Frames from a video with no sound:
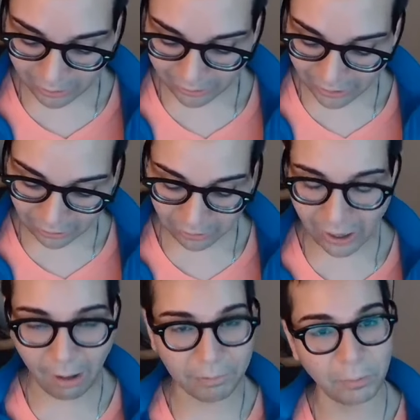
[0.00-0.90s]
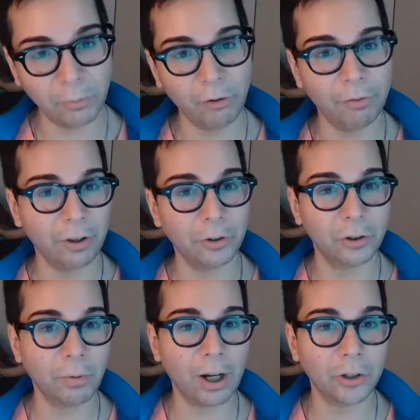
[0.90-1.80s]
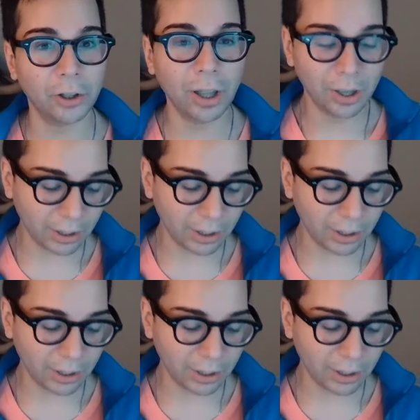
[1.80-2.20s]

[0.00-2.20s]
they're going to have to move in a new direction.